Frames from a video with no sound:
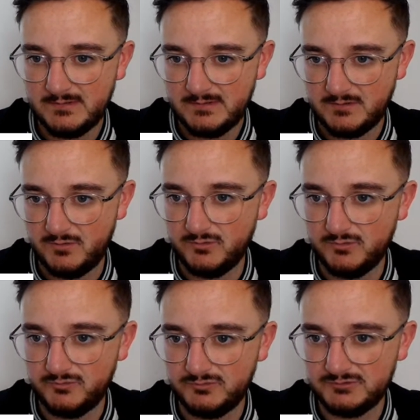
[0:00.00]

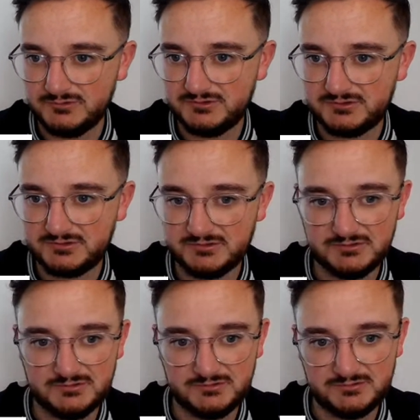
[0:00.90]
Goals
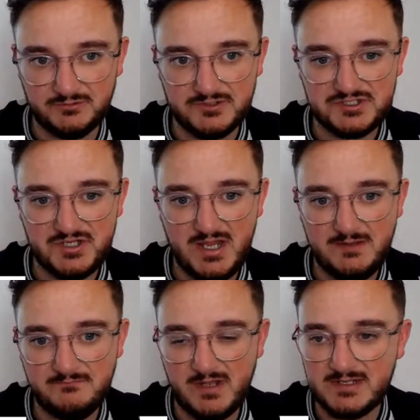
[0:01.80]
are a
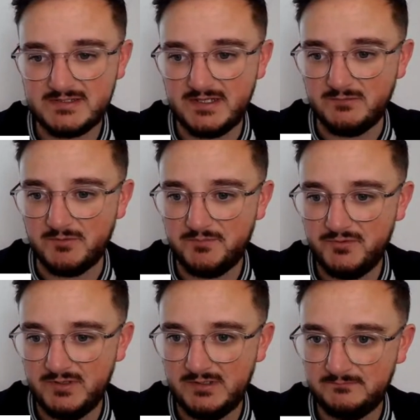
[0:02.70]
shame. Man City were
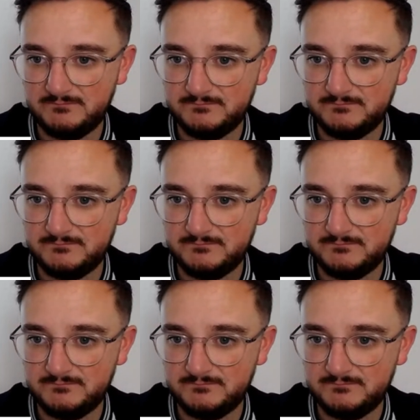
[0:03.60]
poor.